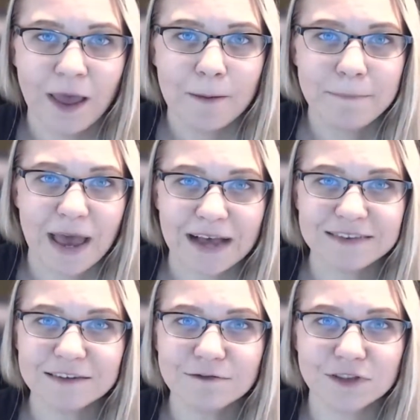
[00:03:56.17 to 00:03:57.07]

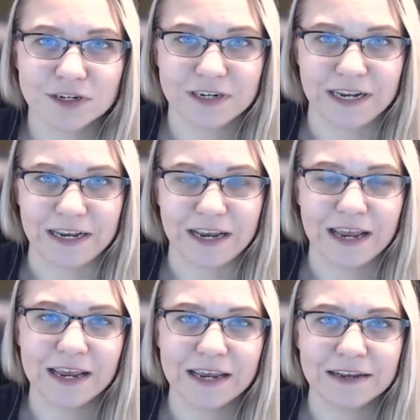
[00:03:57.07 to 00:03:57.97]
Passive learning
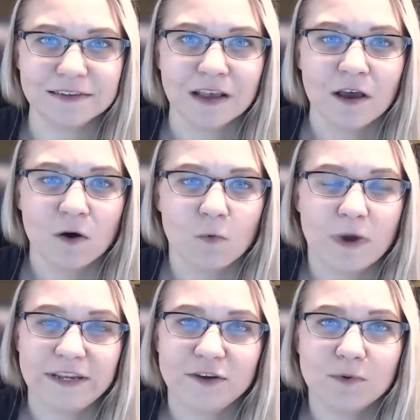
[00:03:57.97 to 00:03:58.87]
is
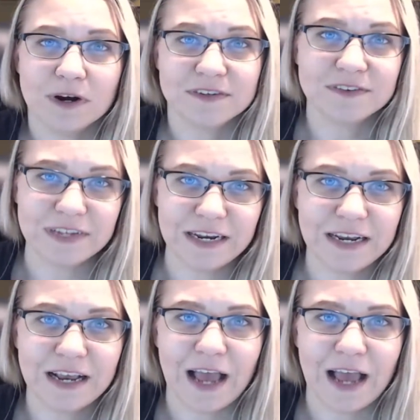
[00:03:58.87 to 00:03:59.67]
when you are sitting